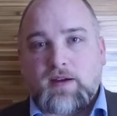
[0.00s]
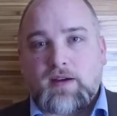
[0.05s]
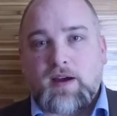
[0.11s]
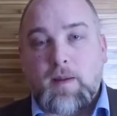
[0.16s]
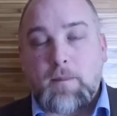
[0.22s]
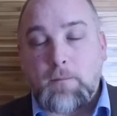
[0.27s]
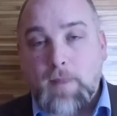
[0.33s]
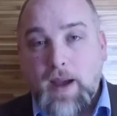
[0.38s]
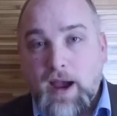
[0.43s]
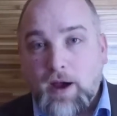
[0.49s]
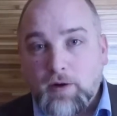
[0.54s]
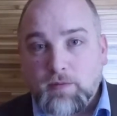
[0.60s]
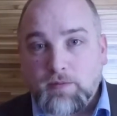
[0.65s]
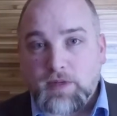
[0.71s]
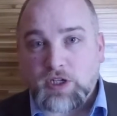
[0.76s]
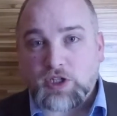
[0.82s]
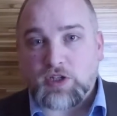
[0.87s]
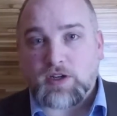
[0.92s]
about
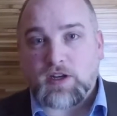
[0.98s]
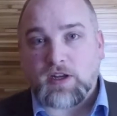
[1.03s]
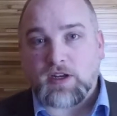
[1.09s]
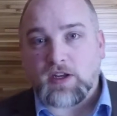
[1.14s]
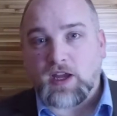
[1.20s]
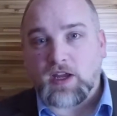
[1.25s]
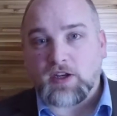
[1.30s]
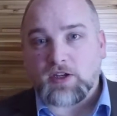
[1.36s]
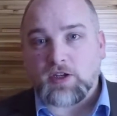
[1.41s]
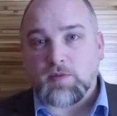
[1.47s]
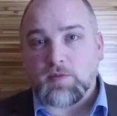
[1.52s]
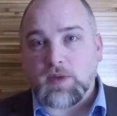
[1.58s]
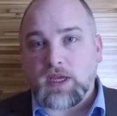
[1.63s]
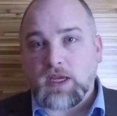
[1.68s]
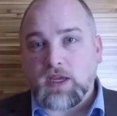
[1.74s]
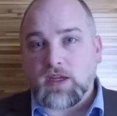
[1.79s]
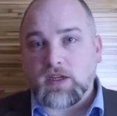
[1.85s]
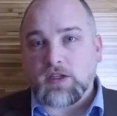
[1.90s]
mission and to
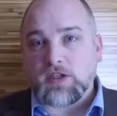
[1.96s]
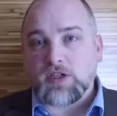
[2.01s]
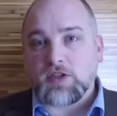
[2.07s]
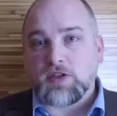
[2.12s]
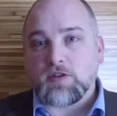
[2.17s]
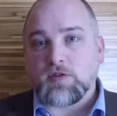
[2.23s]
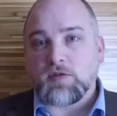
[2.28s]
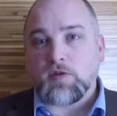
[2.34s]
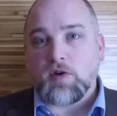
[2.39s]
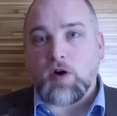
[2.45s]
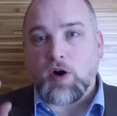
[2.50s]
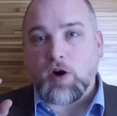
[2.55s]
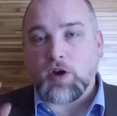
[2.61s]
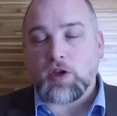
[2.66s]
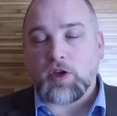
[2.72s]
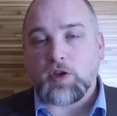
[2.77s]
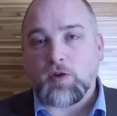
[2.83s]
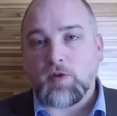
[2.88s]
begin to
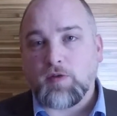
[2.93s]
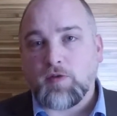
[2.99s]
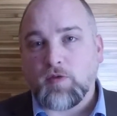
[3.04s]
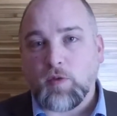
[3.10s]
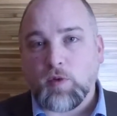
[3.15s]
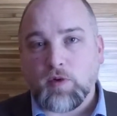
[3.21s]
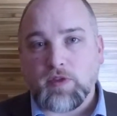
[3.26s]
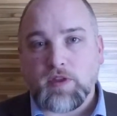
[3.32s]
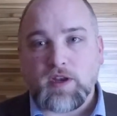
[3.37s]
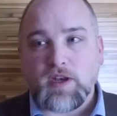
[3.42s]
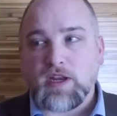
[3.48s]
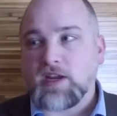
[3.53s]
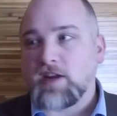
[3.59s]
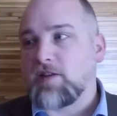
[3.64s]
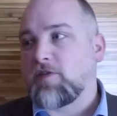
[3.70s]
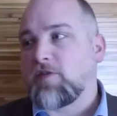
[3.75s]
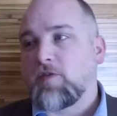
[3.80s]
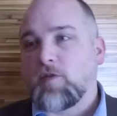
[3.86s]
argue for the
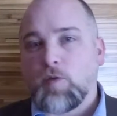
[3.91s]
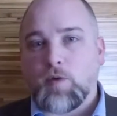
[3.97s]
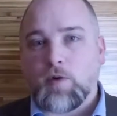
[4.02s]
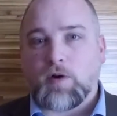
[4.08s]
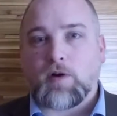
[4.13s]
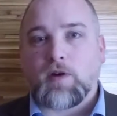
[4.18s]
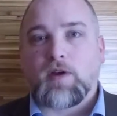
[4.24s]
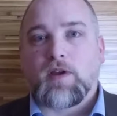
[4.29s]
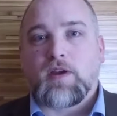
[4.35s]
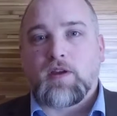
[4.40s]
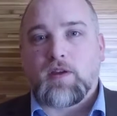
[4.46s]
need for